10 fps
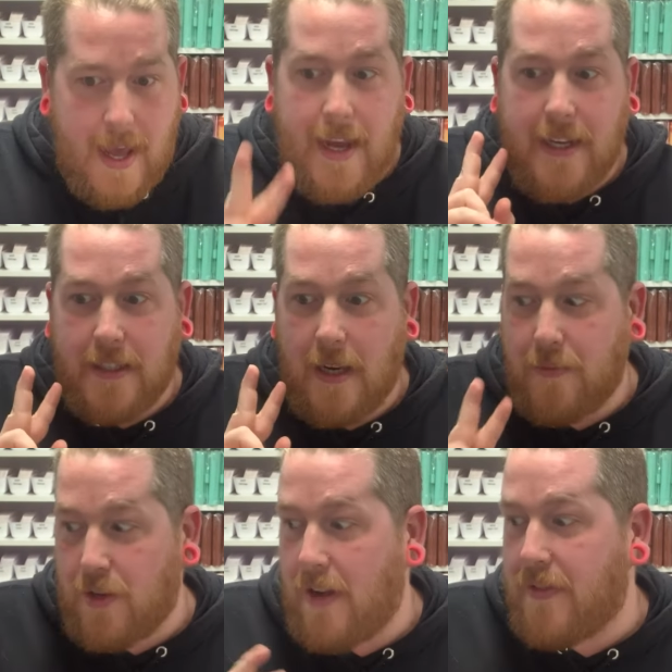and I'm
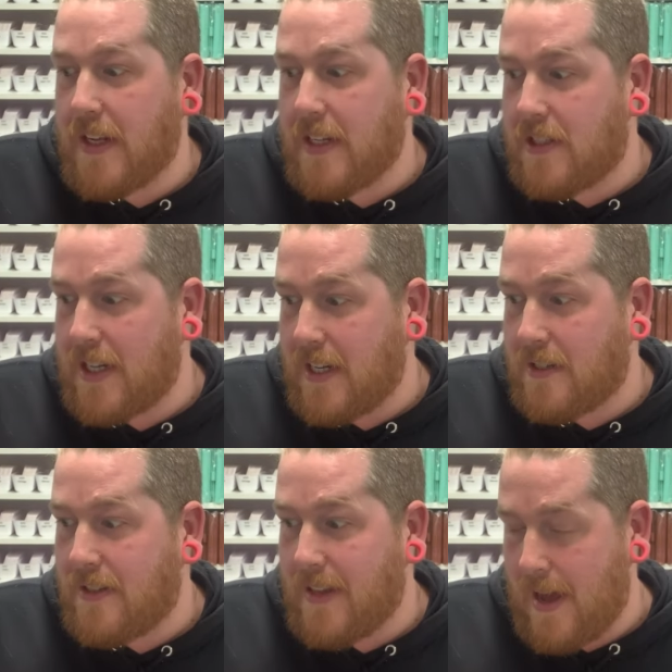driving Jake
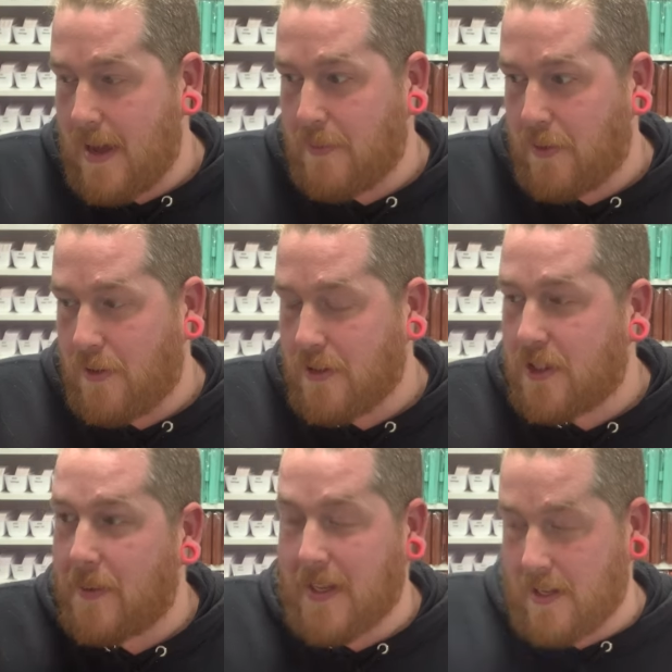to the airport
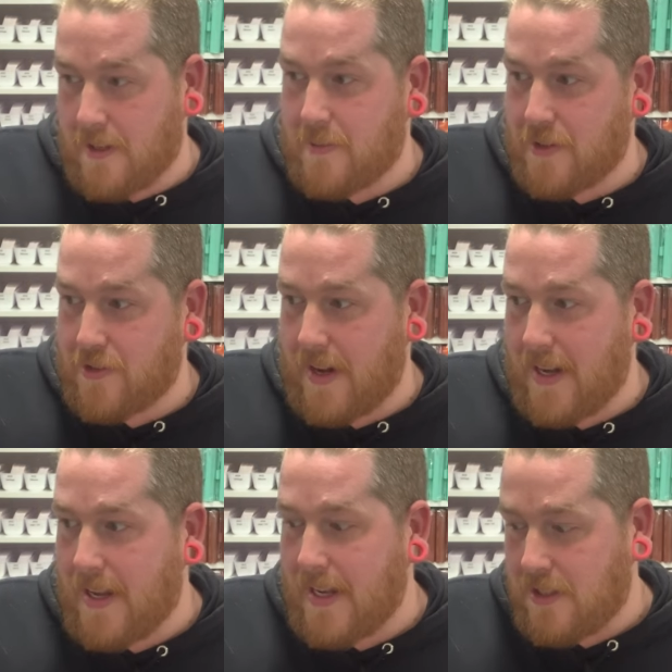so he can go to
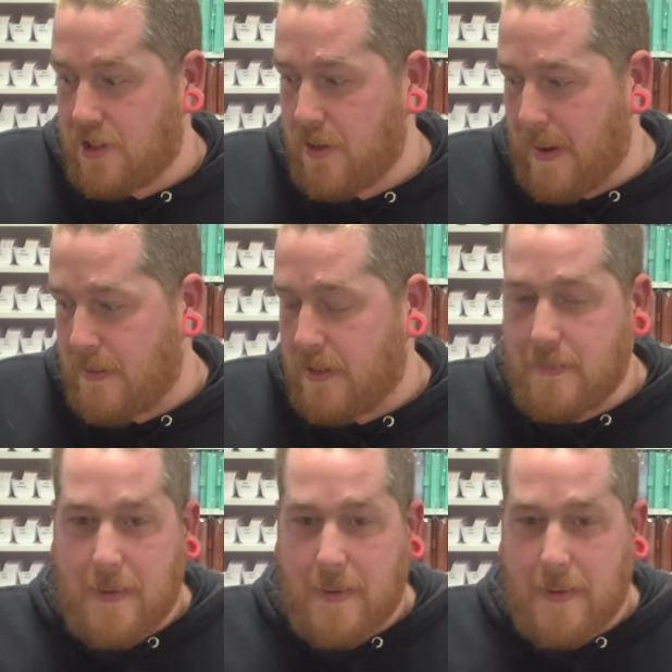Australia in 2 hours,